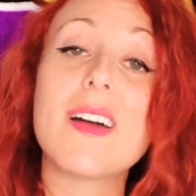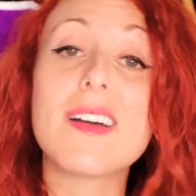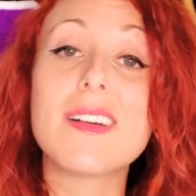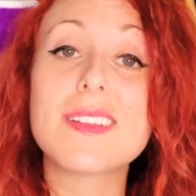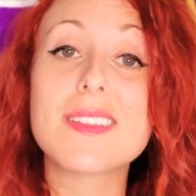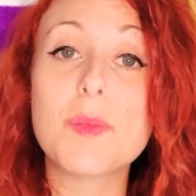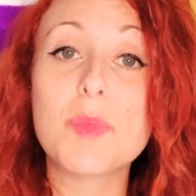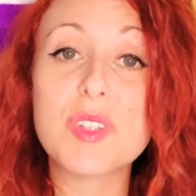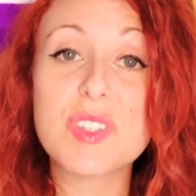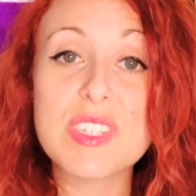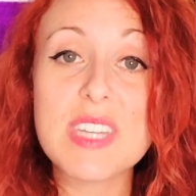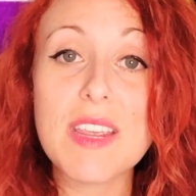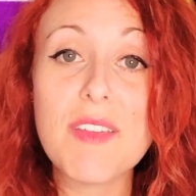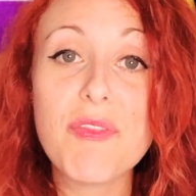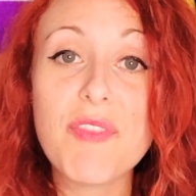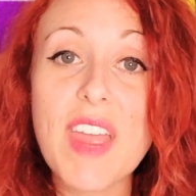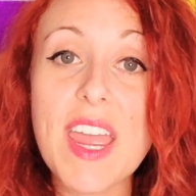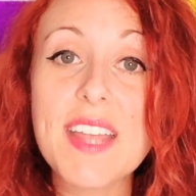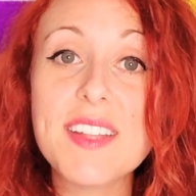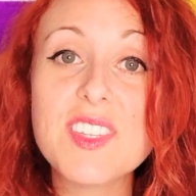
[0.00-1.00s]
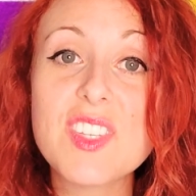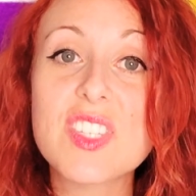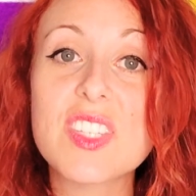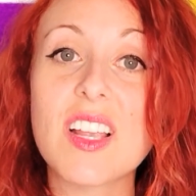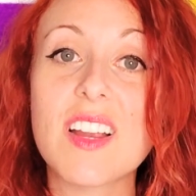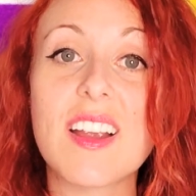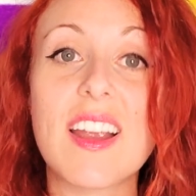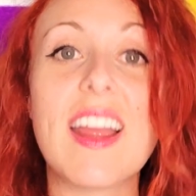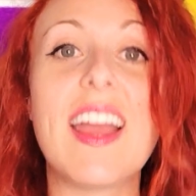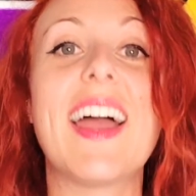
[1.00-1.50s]
Zimmer's defense,
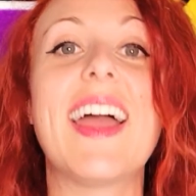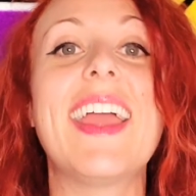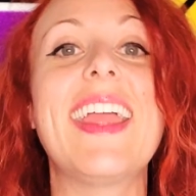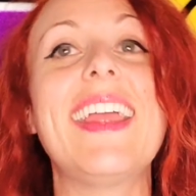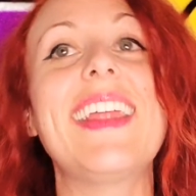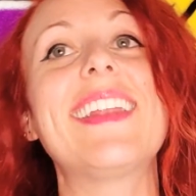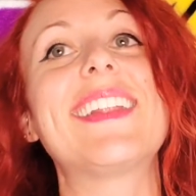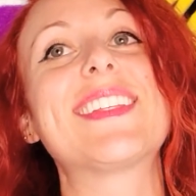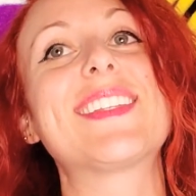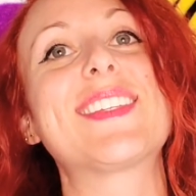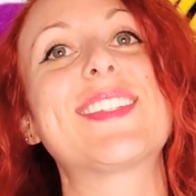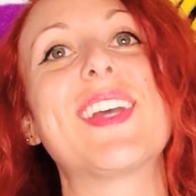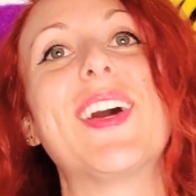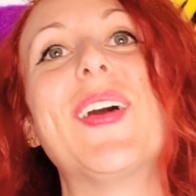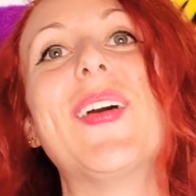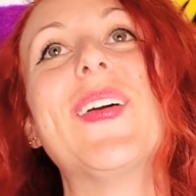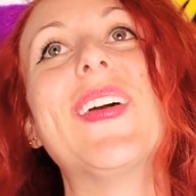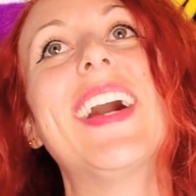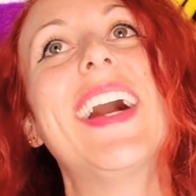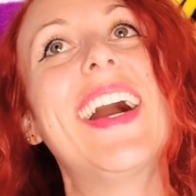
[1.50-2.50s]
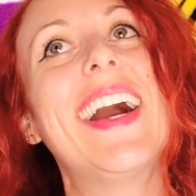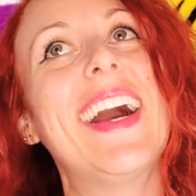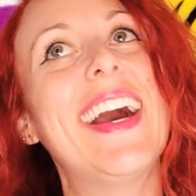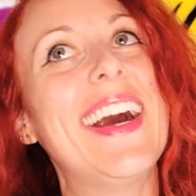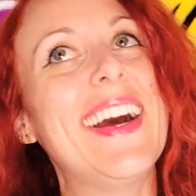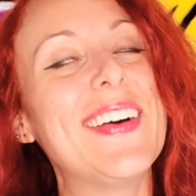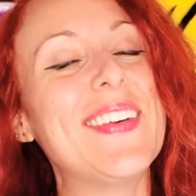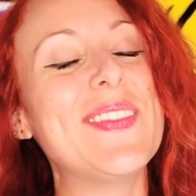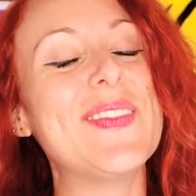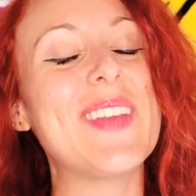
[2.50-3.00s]
all right? So,
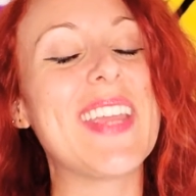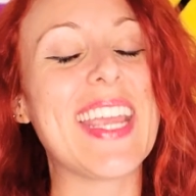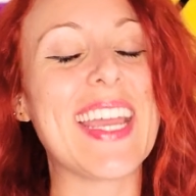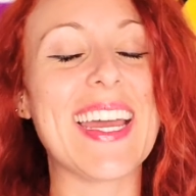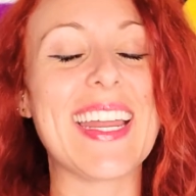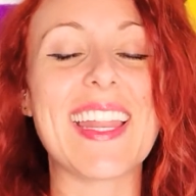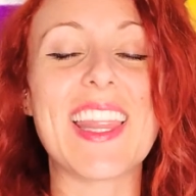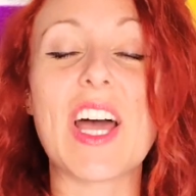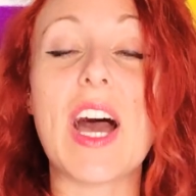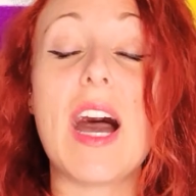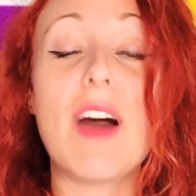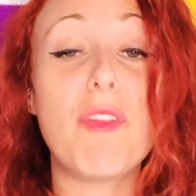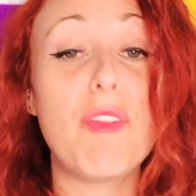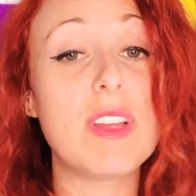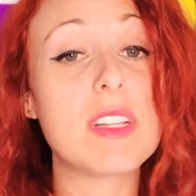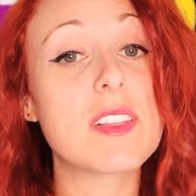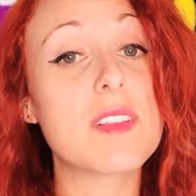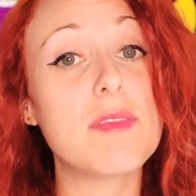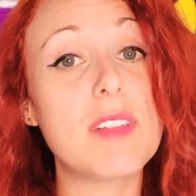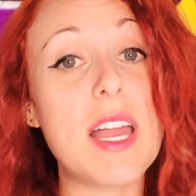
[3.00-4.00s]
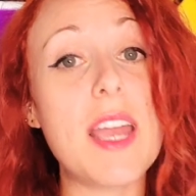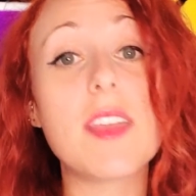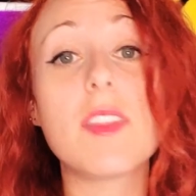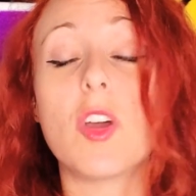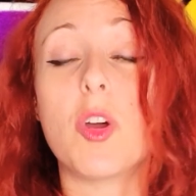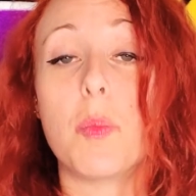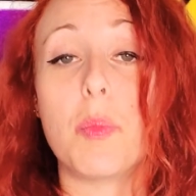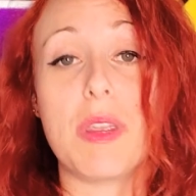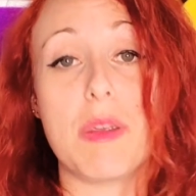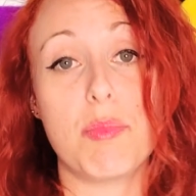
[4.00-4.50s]
man, the offensive line,
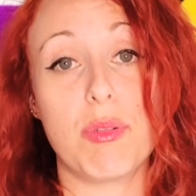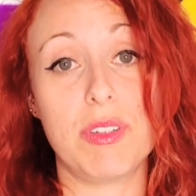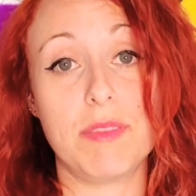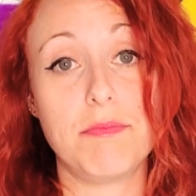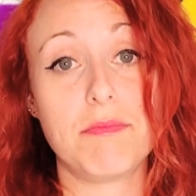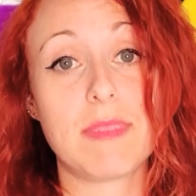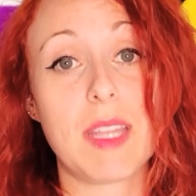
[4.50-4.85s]
though, people.